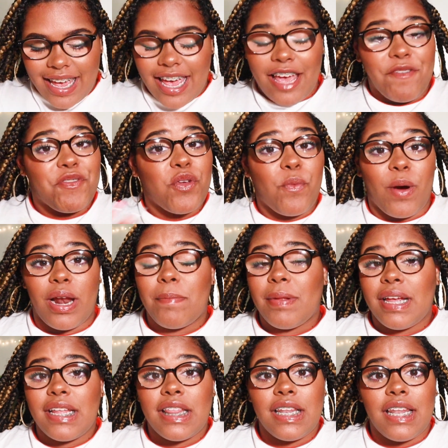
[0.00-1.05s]
If you want to
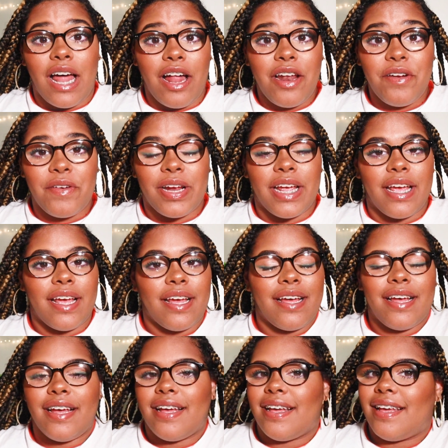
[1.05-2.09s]
play the lottery,
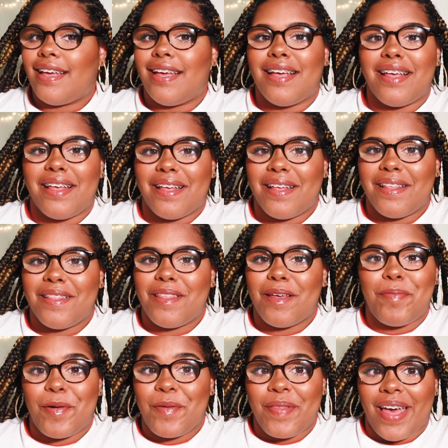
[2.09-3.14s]
the
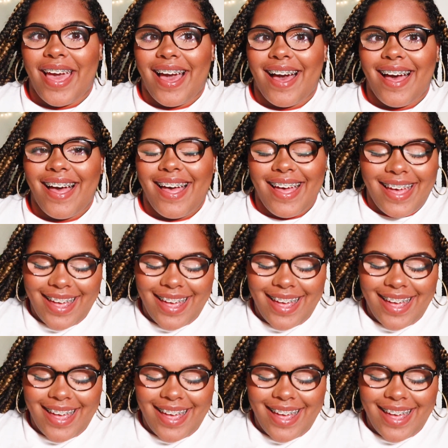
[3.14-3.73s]
bodega.